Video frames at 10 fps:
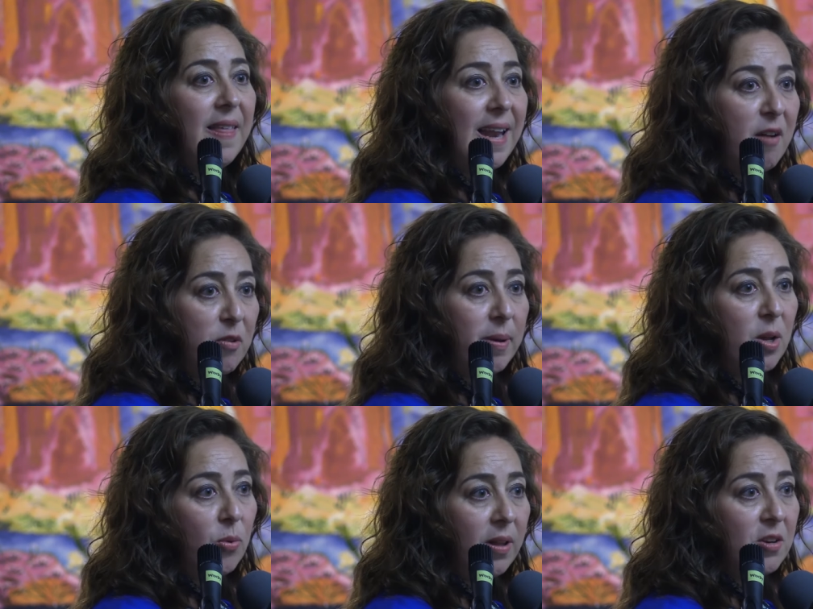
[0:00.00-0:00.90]
that everybody
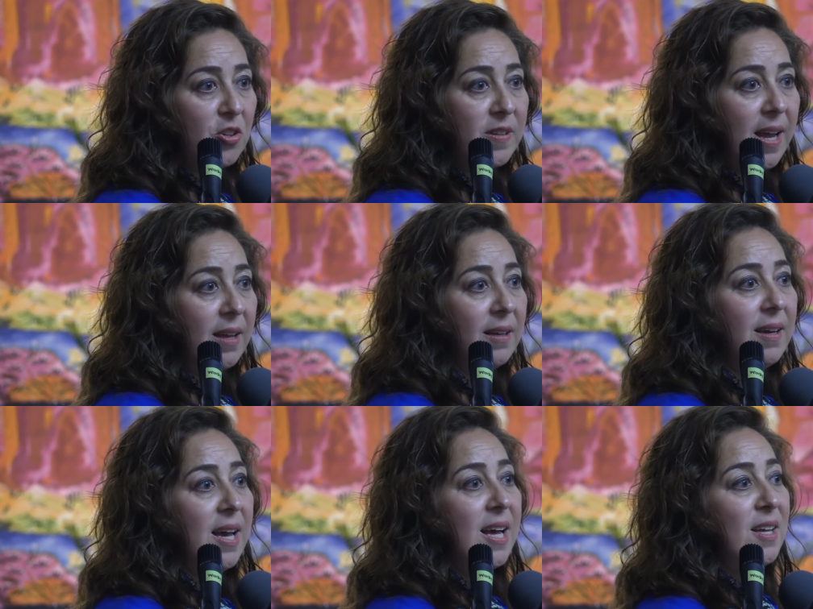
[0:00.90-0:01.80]
will understand.
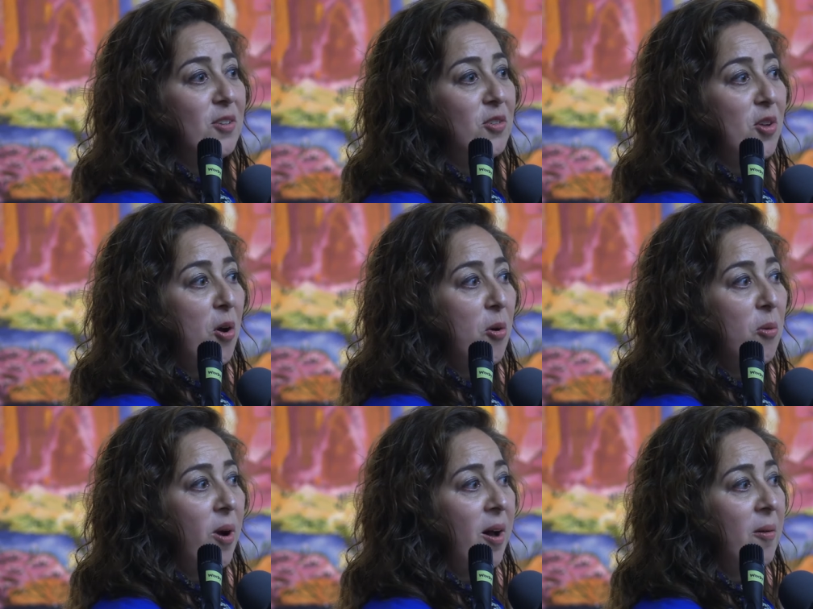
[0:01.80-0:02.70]

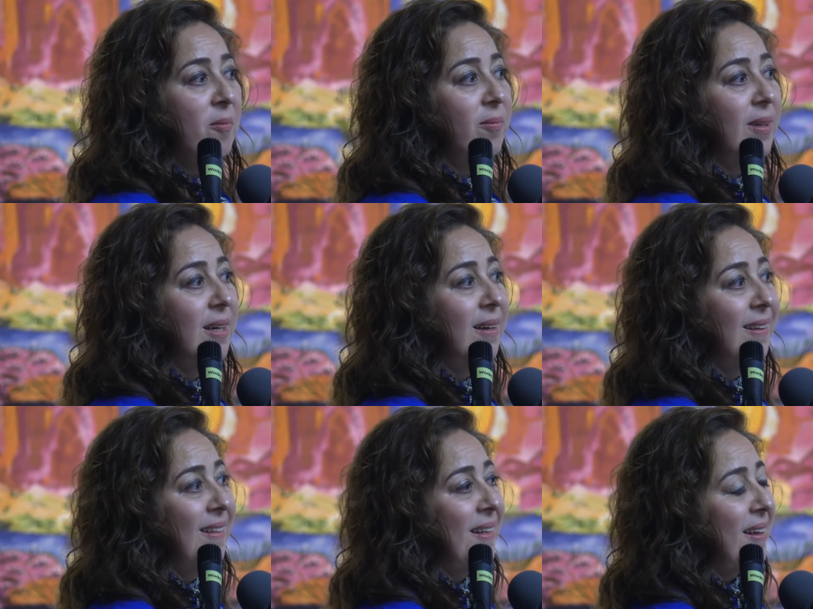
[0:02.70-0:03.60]
So
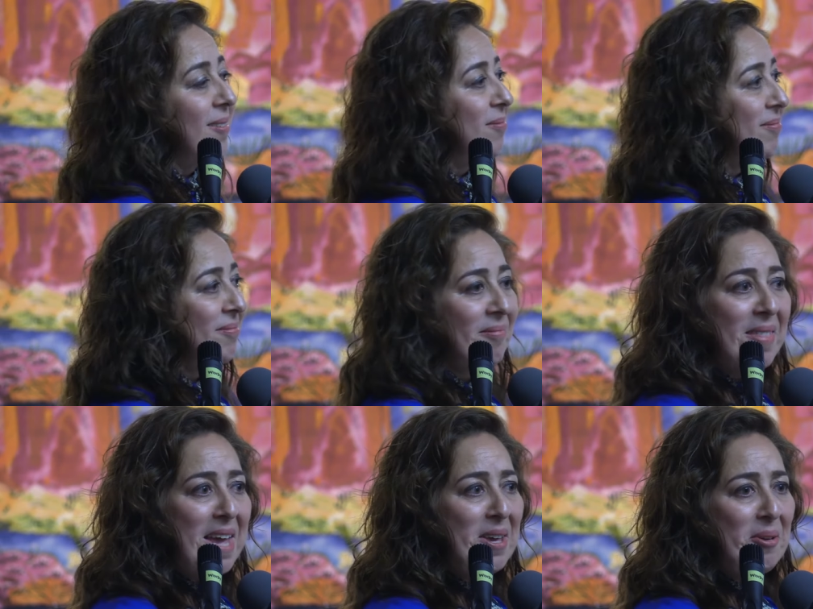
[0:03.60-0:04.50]

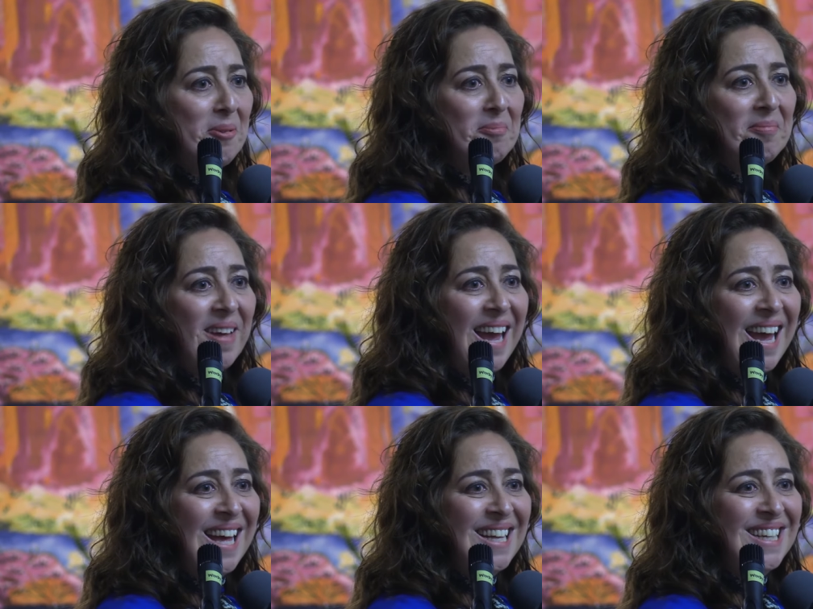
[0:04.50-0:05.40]
thank you,
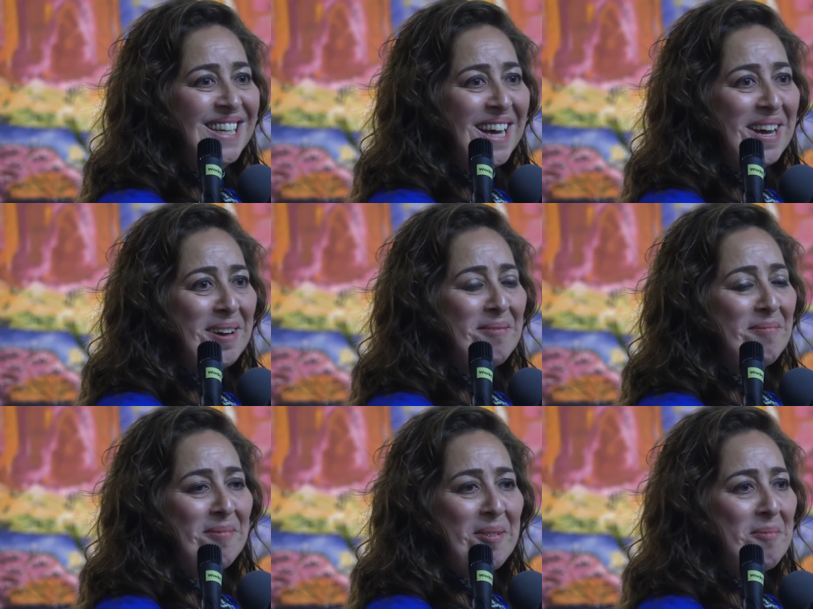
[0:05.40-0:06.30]
and
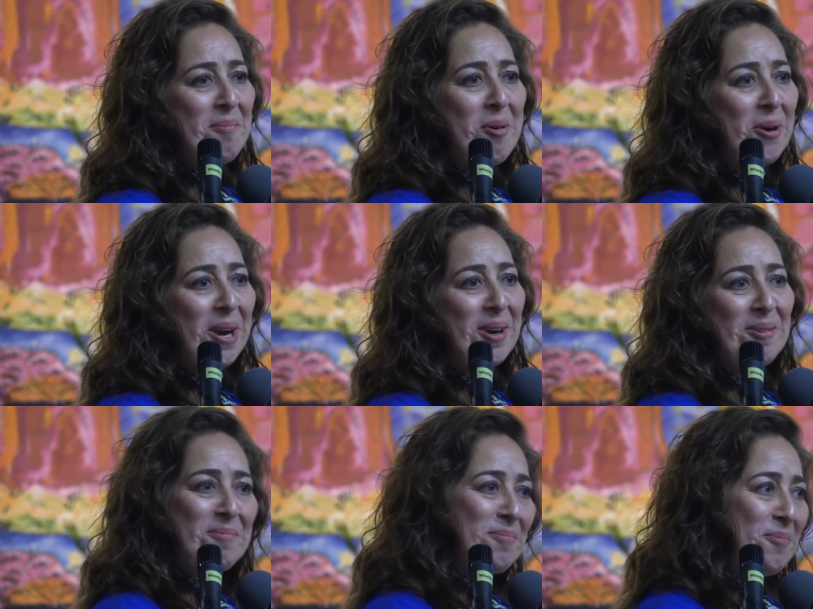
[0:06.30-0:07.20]

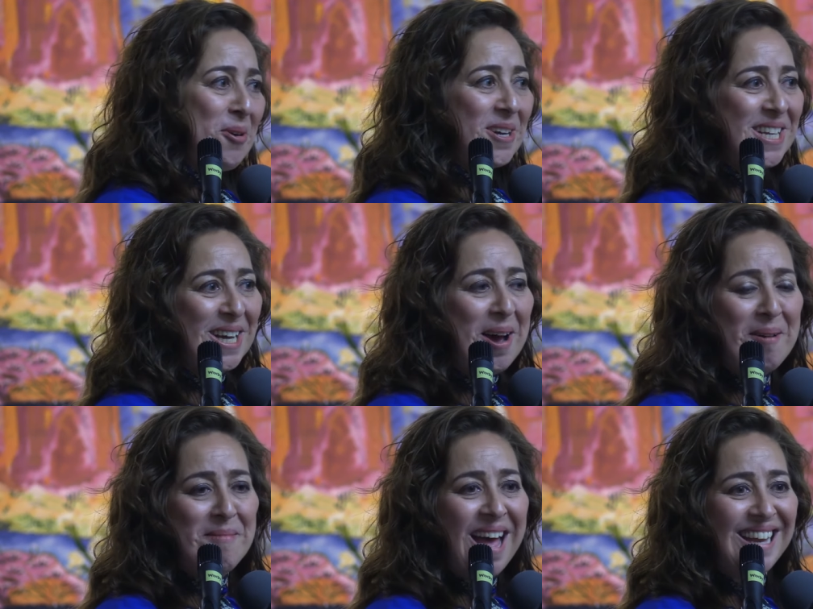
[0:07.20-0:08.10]
more to
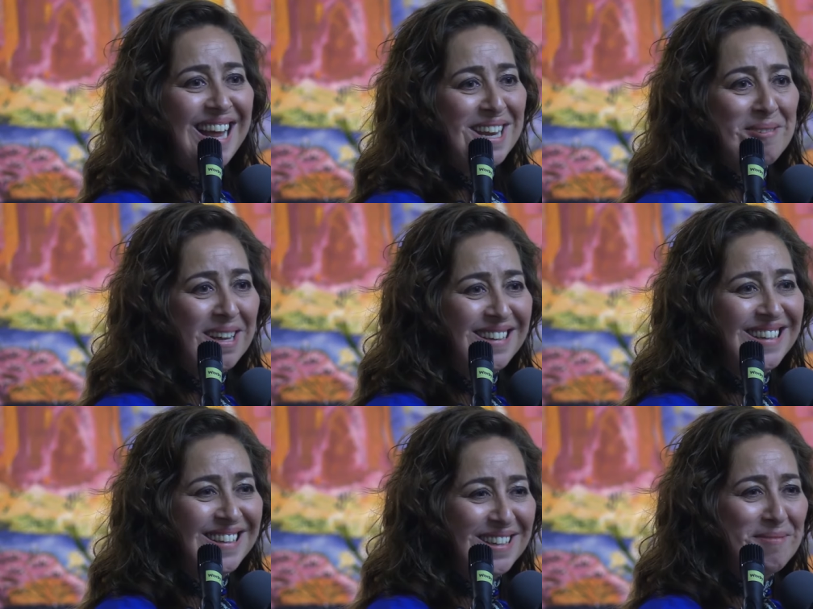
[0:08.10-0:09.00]
come, and any
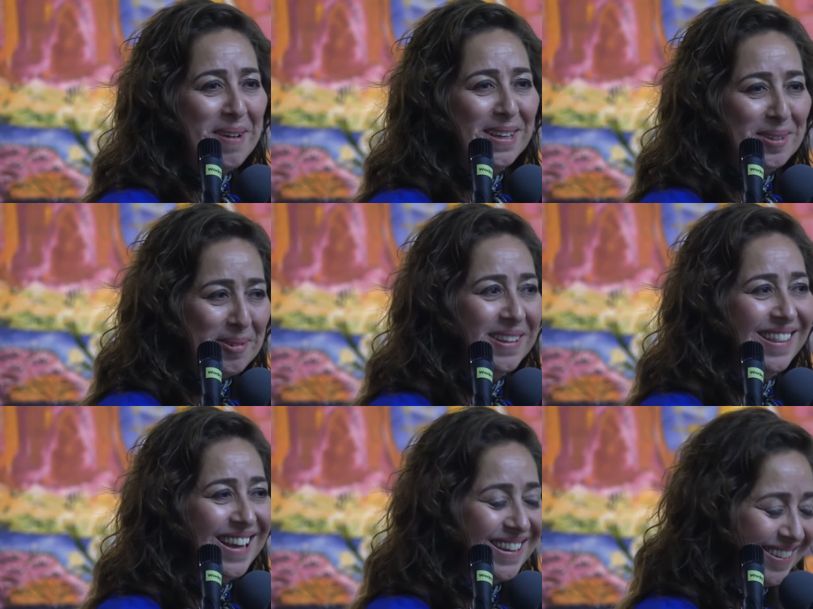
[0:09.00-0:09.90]
questions if possible.
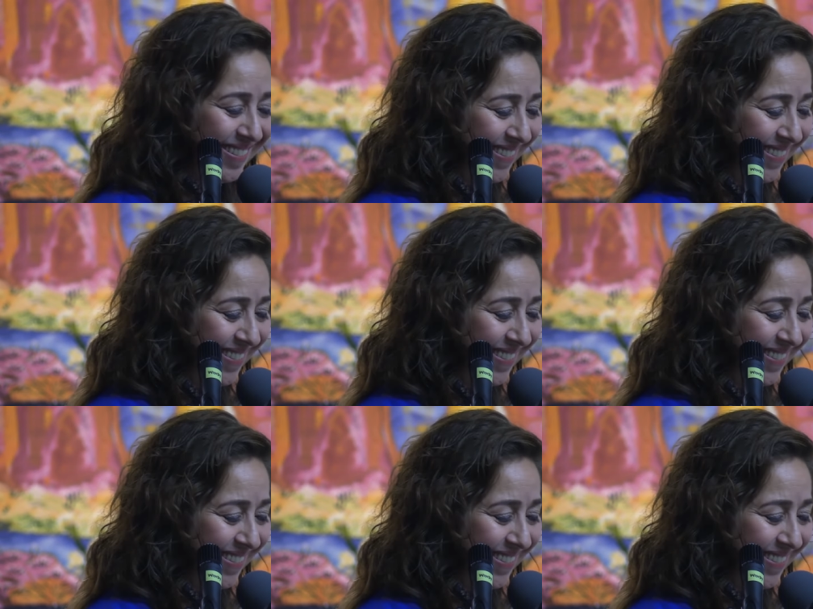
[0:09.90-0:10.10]
Thank you.